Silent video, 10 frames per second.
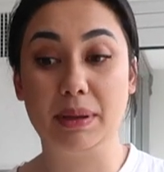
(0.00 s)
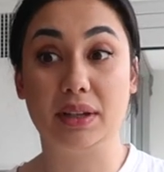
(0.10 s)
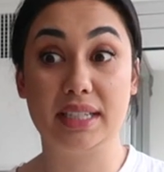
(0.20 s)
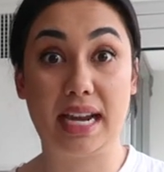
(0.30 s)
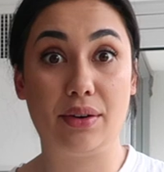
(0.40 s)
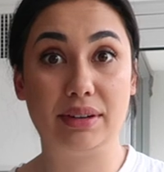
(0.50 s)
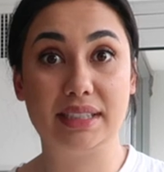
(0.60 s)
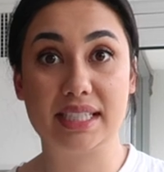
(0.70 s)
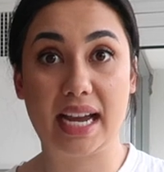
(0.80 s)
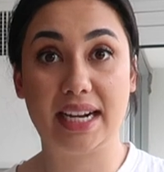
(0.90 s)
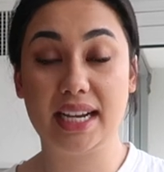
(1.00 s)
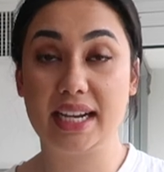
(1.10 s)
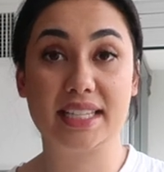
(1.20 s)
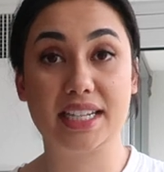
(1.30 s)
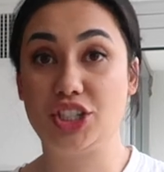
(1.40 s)
build it out and design it
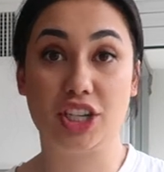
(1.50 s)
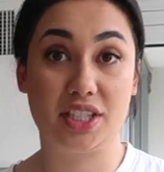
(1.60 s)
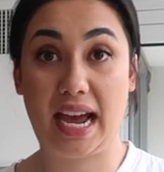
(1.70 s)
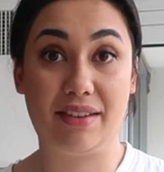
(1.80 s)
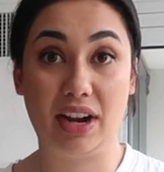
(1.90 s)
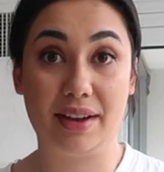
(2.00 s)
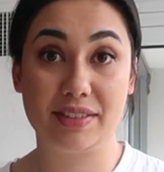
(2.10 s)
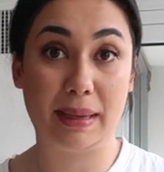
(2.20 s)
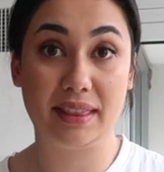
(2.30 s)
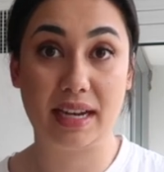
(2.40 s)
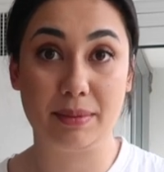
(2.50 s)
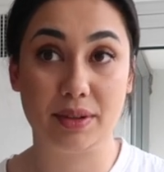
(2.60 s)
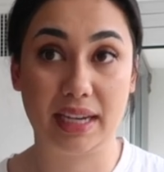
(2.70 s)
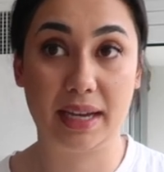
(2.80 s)
because I just have not spent the time doing